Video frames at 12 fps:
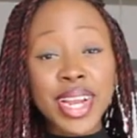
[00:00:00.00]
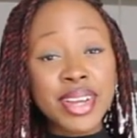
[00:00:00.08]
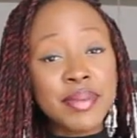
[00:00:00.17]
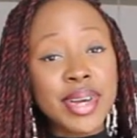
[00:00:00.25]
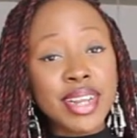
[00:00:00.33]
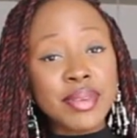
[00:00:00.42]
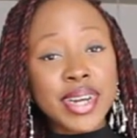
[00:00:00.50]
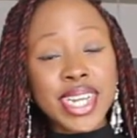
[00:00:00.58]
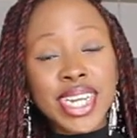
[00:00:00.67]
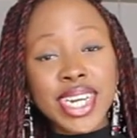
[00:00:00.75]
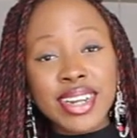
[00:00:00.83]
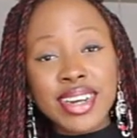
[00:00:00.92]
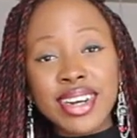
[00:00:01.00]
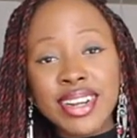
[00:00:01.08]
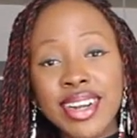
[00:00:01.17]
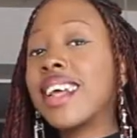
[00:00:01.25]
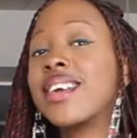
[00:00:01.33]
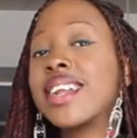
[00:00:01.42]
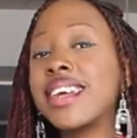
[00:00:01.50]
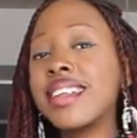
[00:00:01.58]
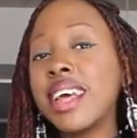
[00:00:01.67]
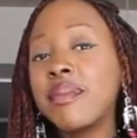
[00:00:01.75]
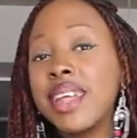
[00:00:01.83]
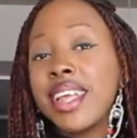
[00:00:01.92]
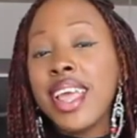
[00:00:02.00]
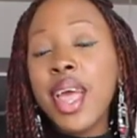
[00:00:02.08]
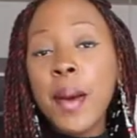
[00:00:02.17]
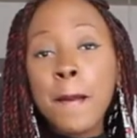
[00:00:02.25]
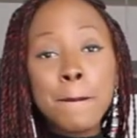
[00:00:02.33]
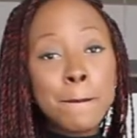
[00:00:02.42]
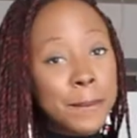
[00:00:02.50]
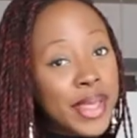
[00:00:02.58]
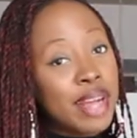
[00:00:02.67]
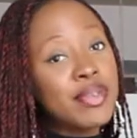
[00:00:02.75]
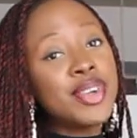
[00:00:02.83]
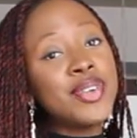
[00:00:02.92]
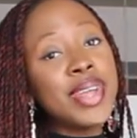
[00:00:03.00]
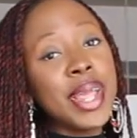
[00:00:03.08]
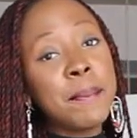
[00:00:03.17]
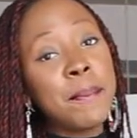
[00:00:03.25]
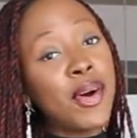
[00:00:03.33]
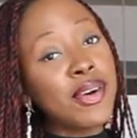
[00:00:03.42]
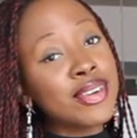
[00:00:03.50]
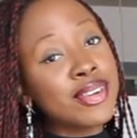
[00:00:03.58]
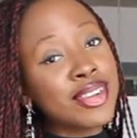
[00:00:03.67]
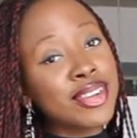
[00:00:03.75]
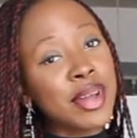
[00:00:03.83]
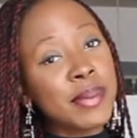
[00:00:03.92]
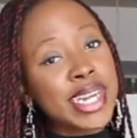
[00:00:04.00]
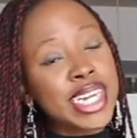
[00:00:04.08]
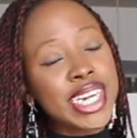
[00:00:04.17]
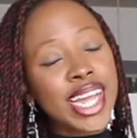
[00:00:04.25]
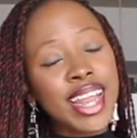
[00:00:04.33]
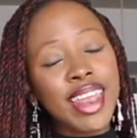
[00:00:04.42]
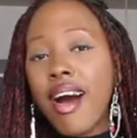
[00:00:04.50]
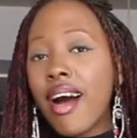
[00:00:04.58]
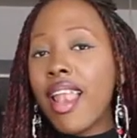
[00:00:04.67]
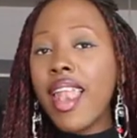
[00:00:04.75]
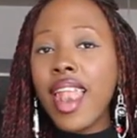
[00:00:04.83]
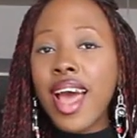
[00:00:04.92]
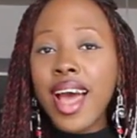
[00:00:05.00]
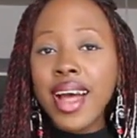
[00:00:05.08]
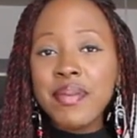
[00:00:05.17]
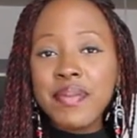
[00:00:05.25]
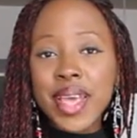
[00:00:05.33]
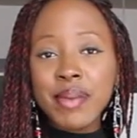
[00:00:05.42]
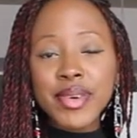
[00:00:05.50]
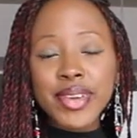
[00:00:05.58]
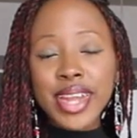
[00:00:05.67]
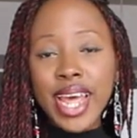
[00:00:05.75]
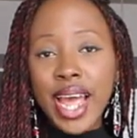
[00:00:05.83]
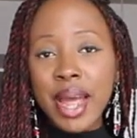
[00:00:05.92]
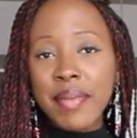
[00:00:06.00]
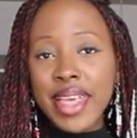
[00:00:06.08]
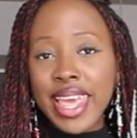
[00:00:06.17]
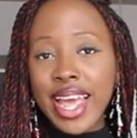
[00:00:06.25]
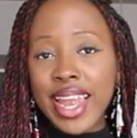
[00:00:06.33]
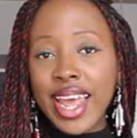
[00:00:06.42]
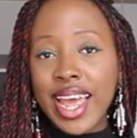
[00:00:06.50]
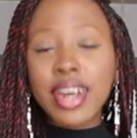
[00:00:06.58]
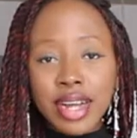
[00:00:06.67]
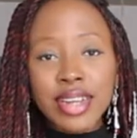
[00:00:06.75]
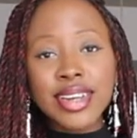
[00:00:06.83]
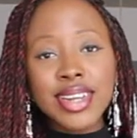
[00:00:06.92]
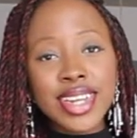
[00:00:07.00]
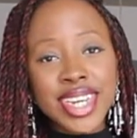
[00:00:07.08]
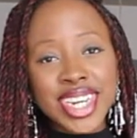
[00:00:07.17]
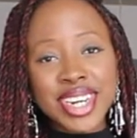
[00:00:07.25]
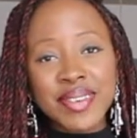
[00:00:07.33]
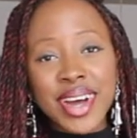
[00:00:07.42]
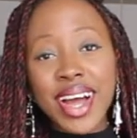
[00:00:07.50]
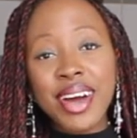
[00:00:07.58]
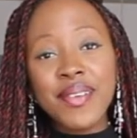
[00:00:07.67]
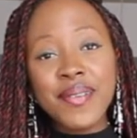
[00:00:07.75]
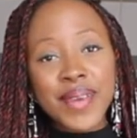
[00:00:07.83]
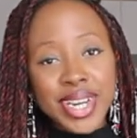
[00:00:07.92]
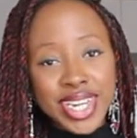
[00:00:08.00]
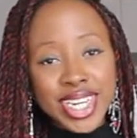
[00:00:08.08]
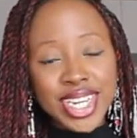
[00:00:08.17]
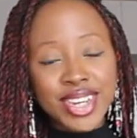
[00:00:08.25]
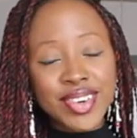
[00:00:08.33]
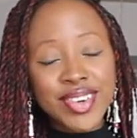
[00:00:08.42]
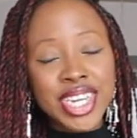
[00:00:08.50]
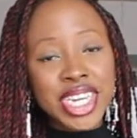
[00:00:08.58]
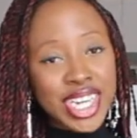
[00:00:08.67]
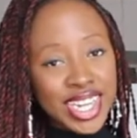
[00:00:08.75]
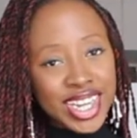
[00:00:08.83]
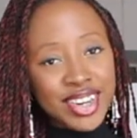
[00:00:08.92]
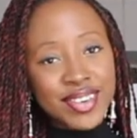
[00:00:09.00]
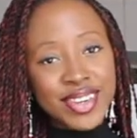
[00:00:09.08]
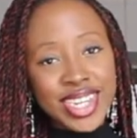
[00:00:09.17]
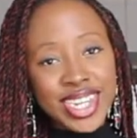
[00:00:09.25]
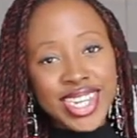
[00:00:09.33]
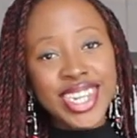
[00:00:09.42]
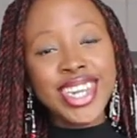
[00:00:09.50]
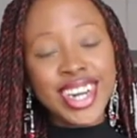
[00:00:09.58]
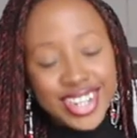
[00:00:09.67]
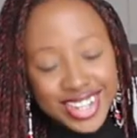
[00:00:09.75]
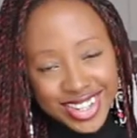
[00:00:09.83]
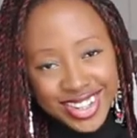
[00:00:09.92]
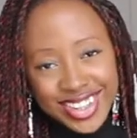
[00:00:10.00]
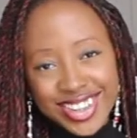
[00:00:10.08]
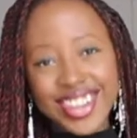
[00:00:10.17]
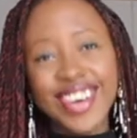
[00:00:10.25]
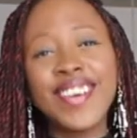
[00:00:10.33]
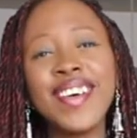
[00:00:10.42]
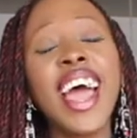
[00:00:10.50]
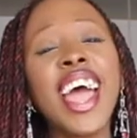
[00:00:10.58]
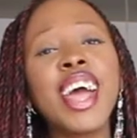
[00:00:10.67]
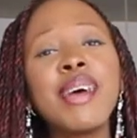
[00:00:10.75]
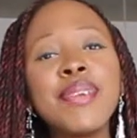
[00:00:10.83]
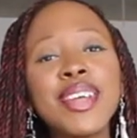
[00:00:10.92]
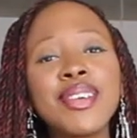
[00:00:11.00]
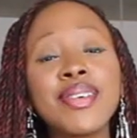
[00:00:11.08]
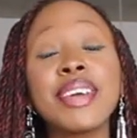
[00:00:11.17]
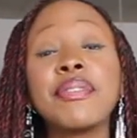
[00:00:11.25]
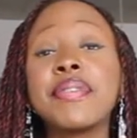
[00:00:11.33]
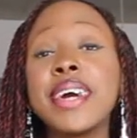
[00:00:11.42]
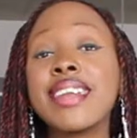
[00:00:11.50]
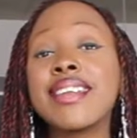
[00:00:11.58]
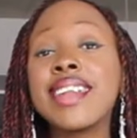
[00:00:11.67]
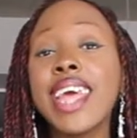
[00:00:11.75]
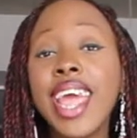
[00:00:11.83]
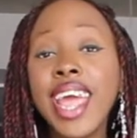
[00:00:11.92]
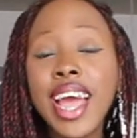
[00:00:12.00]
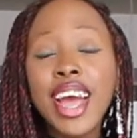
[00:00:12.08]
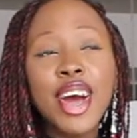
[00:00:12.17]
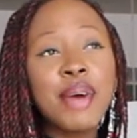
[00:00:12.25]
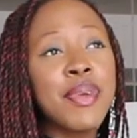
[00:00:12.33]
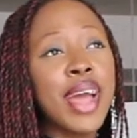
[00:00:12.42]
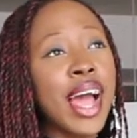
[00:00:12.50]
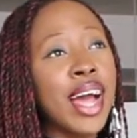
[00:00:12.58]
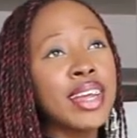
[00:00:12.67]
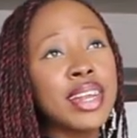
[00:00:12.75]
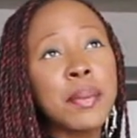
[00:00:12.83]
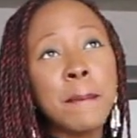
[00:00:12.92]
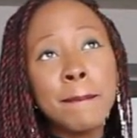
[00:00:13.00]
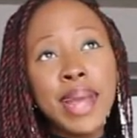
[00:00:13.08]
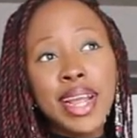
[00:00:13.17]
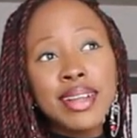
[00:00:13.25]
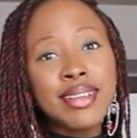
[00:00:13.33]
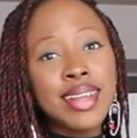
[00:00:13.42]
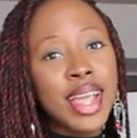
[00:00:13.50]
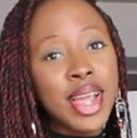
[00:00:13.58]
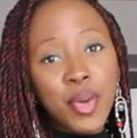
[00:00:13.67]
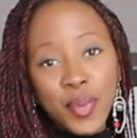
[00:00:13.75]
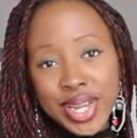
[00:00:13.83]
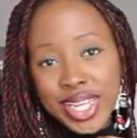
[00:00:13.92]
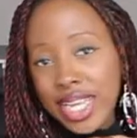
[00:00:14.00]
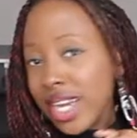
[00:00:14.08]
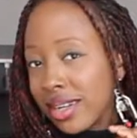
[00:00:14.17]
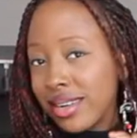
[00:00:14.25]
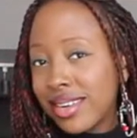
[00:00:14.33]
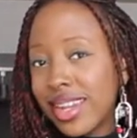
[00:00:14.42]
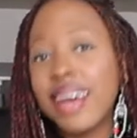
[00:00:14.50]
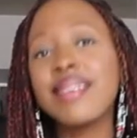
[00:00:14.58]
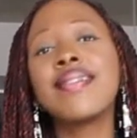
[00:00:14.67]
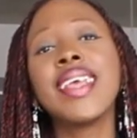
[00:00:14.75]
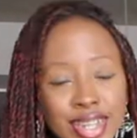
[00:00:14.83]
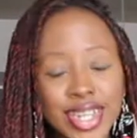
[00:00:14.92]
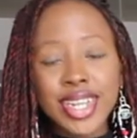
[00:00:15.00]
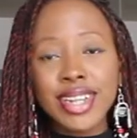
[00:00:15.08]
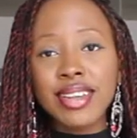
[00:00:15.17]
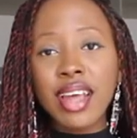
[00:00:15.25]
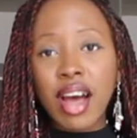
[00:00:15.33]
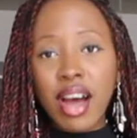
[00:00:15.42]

welcome back to my channel. Salut les amis, bienvenue et bon retour sur la chaîne. Hola, bienvenue à mi canal. Konnichiwa, watashi no channel ni yokoso. I hope you're doing fine today. I hope you had an amazing weekend. It's